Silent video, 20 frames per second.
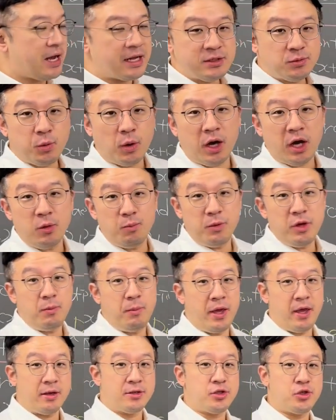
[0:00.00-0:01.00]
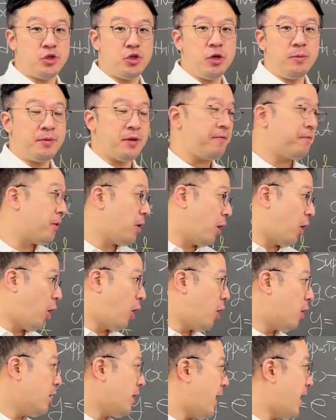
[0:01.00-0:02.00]
that's why we may assume that for
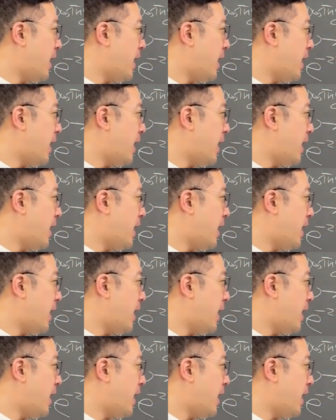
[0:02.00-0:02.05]
all